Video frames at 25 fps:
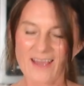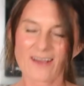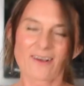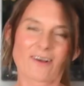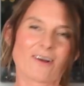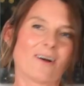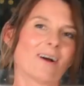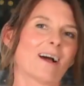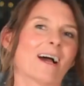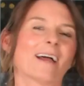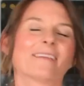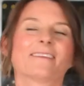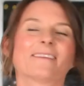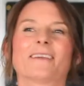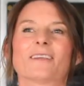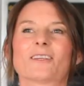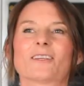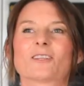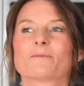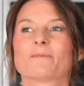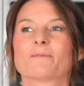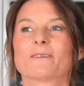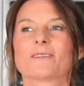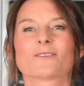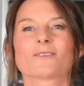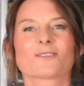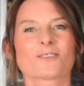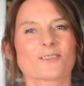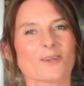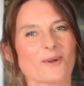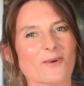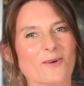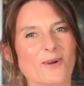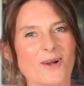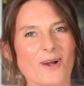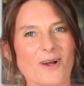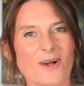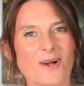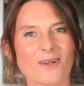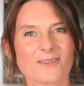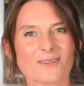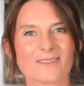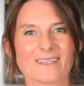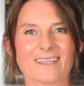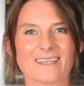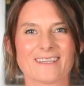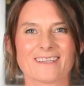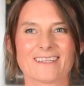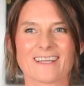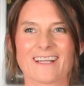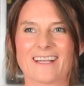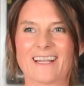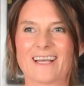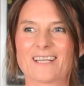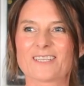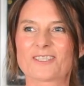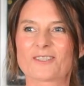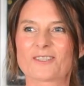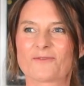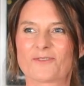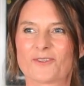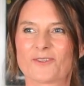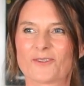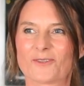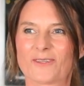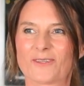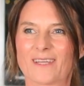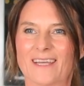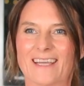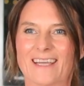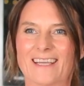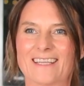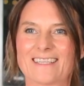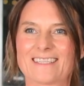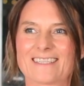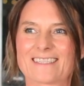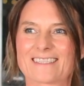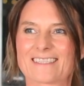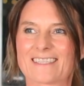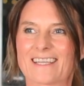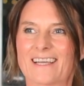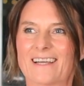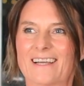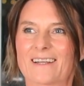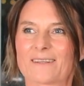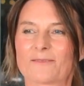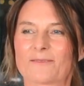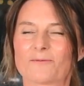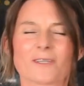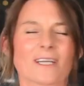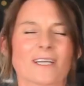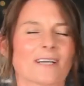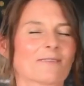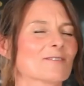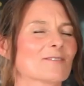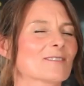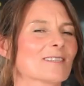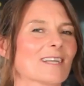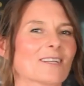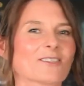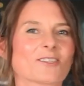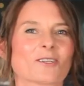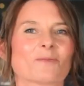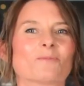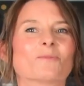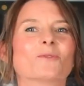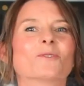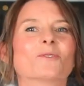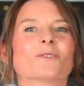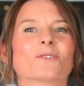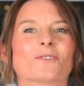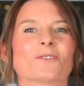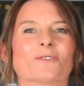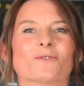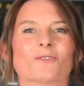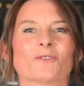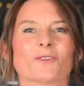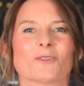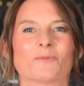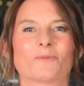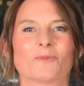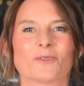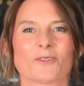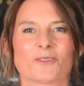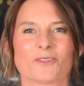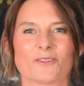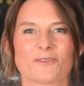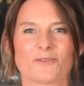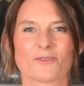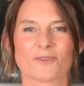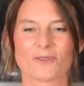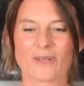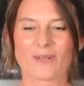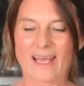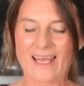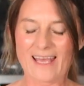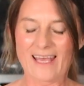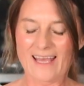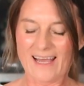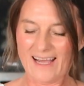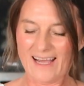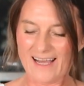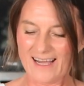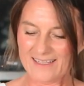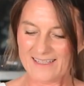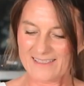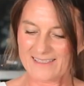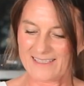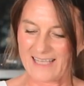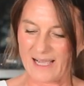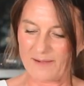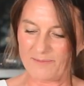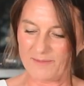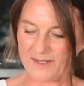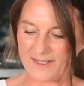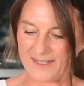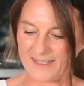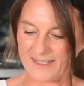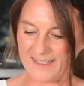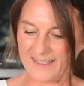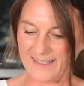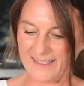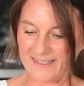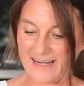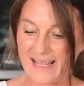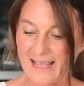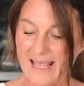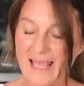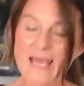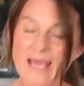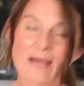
Kochani, it's been so hot in the last few days that we have such a beautiful summer here.